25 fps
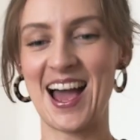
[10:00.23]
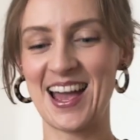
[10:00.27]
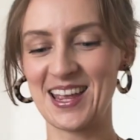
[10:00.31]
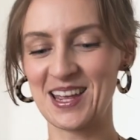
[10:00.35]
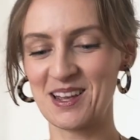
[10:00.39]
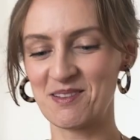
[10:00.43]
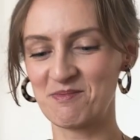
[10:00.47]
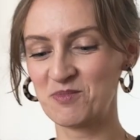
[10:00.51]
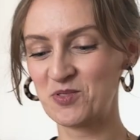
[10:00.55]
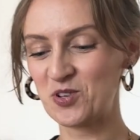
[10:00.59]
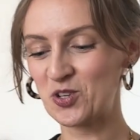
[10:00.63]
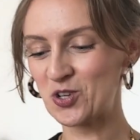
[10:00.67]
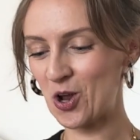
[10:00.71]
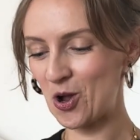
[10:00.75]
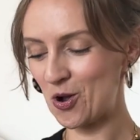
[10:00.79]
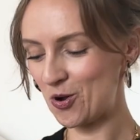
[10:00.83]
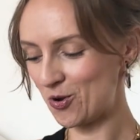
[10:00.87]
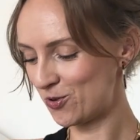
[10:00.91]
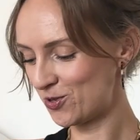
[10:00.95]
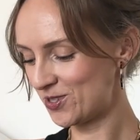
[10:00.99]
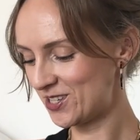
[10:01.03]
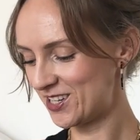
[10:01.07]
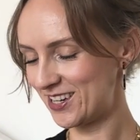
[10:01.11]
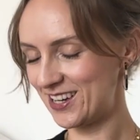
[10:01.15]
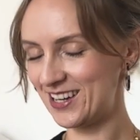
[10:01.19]
am
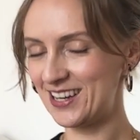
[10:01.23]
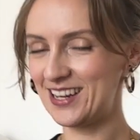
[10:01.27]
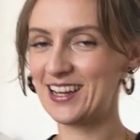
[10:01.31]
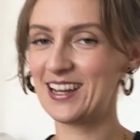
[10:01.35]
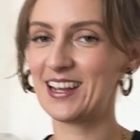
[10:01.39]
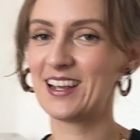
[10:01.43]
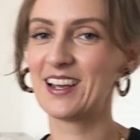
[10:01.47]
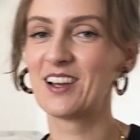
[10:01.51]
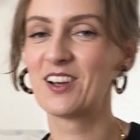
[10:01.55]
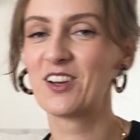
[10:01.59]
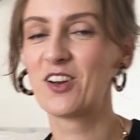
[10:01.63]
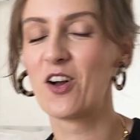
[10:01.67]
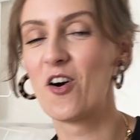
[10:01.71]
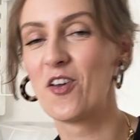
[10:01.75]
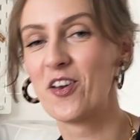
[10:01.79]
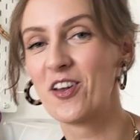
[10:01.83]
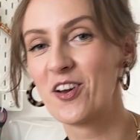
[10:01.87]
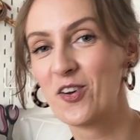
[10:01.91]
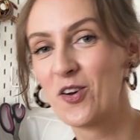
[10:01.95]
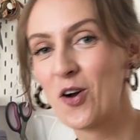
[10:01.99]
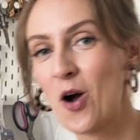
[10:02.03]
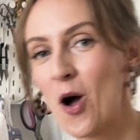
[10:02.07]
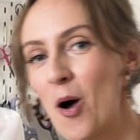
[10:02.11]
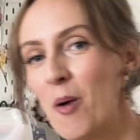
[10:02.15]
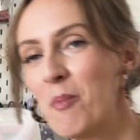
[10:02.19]
totally gonna
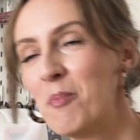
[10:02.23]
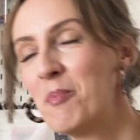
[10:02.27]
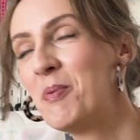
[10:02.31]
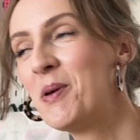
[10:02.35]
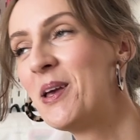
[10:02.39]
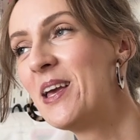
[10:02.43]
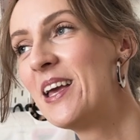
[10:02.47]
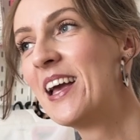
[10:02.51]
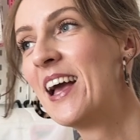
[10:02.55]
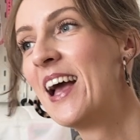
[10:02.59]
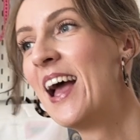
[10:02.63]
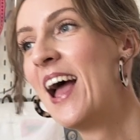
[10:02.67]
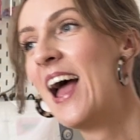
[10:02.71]
copy